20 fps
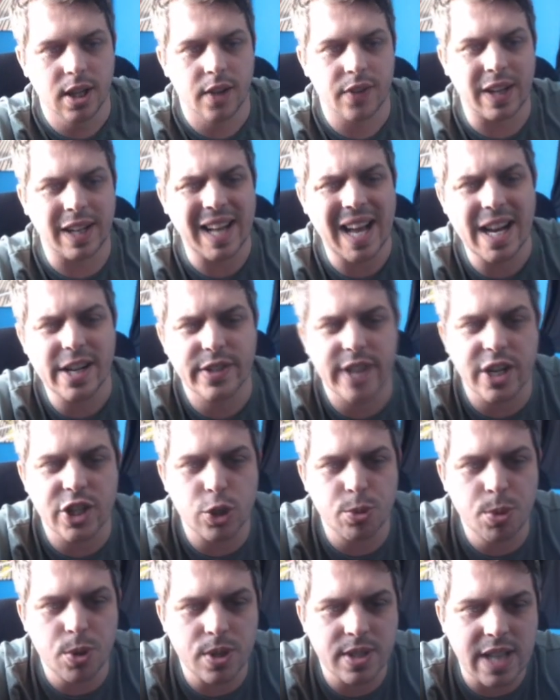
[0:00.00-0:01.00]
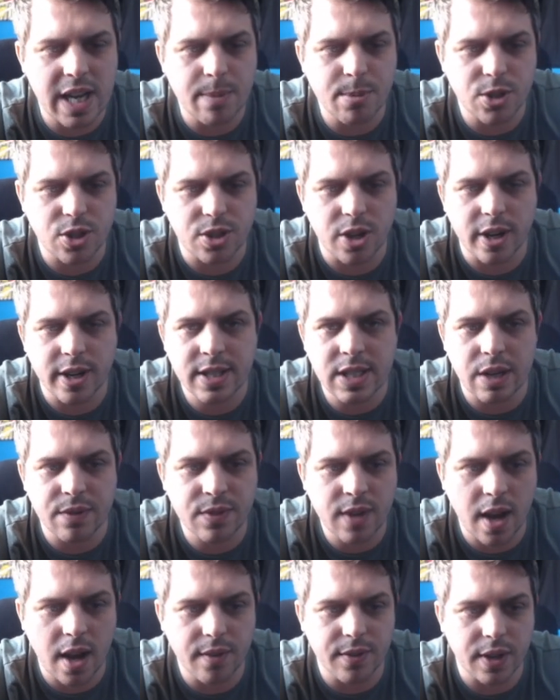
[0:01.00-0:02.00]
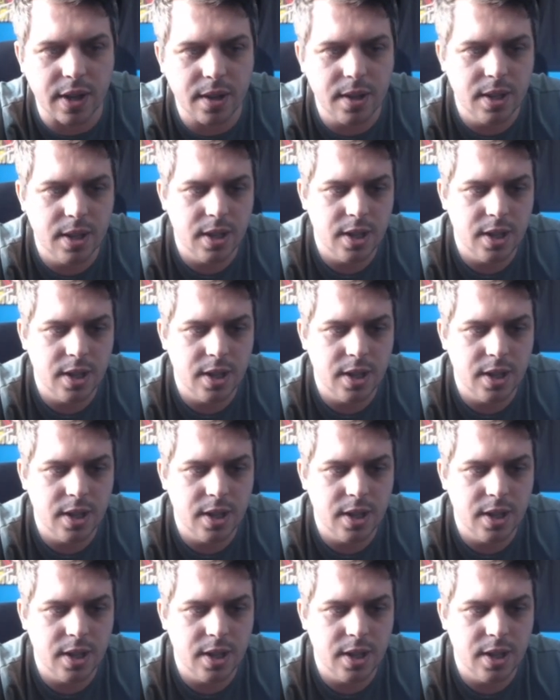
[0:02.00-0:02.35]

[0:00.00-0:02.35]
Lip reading: The last attribute is damage to targets out of cover.